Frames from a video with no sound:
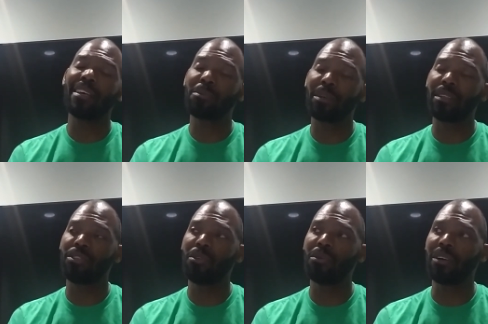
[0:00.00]
where the
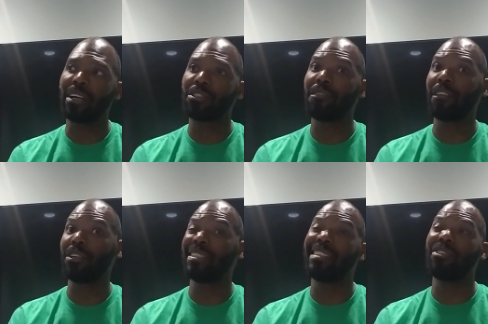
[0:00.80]
two are actually
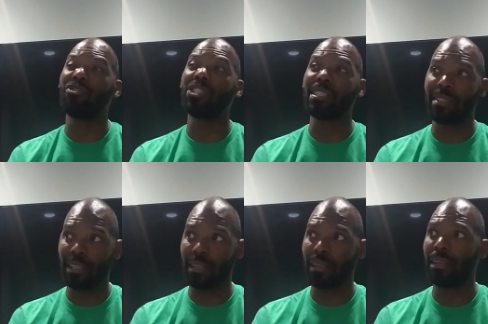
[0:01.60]
very synergistic